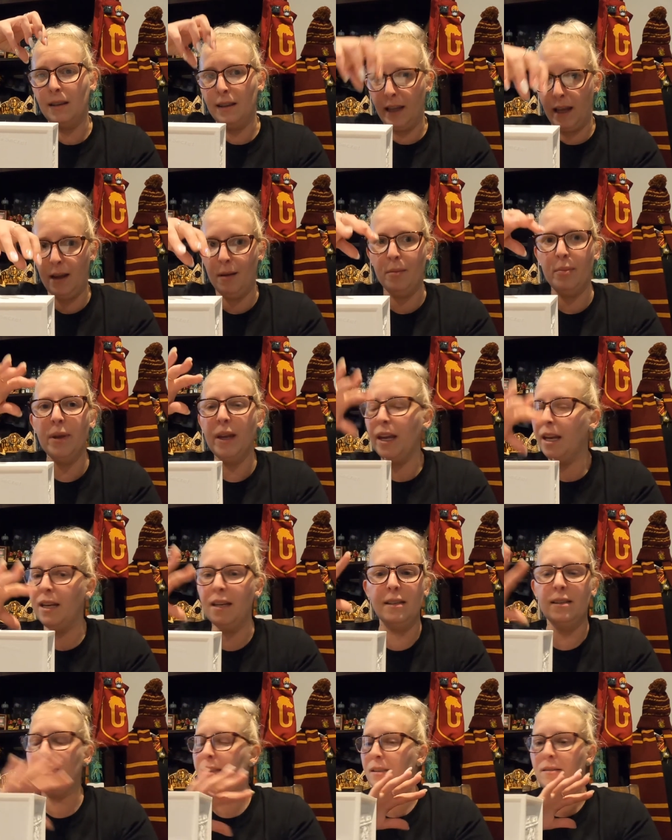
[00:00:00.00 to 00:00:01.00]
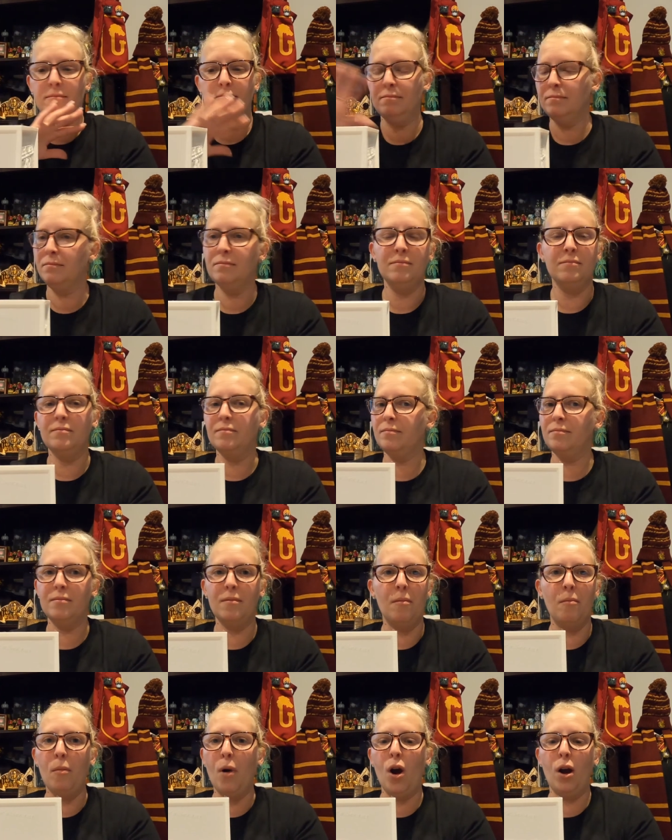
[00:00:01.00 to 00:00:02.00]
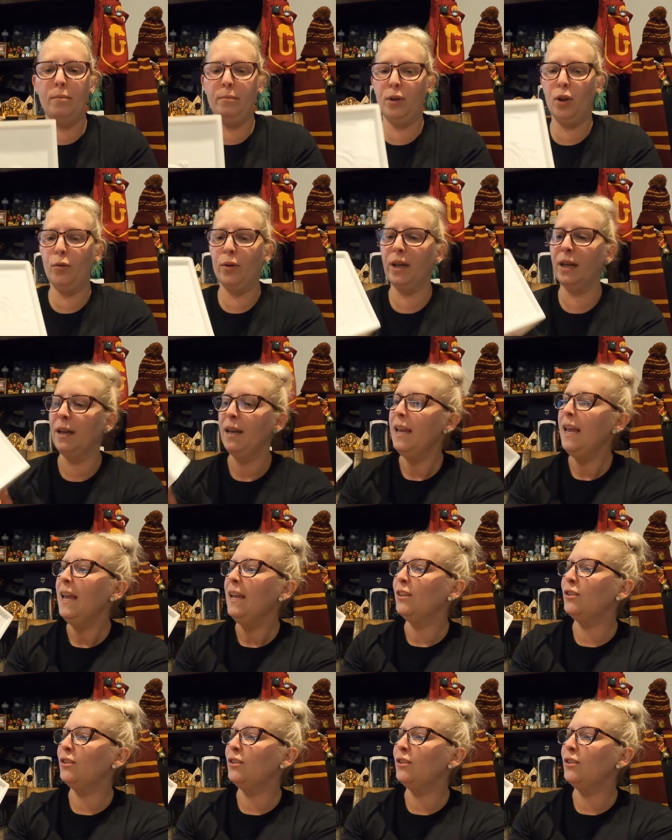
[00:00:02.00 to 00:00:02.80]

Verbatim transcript: lamp. It is mind blowing.